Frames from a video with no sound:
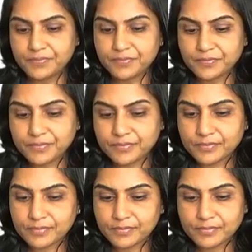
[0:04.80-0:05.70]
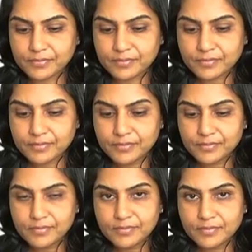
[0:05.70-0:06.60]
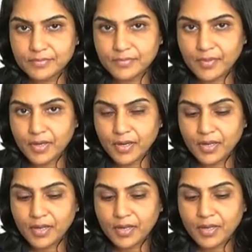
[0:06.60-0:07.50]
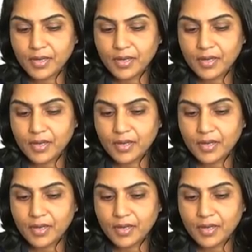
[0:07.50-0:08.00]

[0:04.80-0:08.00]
Nobody speaks.